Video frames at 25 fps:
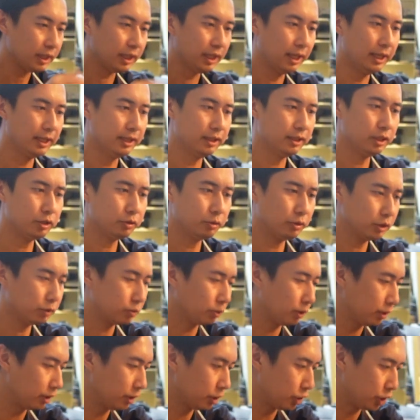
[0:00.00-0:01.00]
And this one's
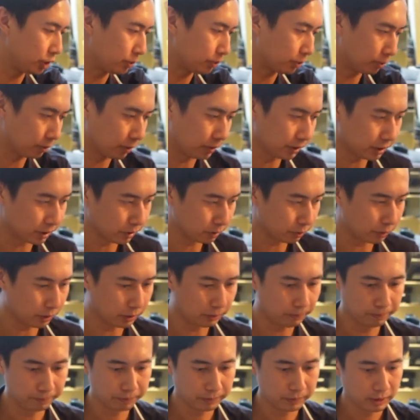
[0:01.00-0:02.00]
one of the cheaper ones as
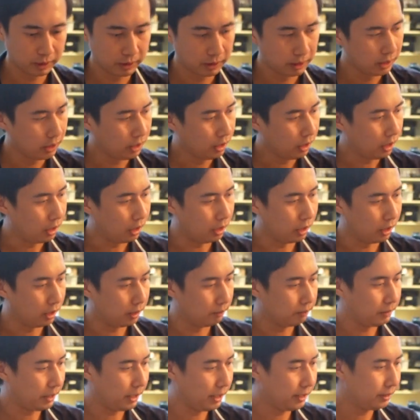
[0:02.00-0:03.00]
well.
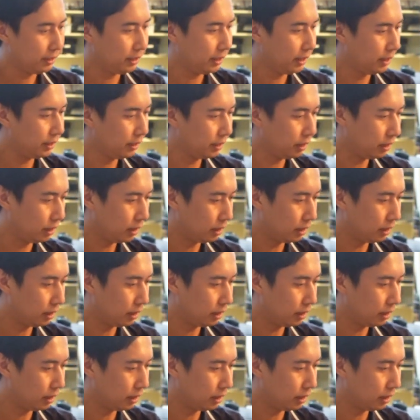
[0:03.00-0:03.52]
And then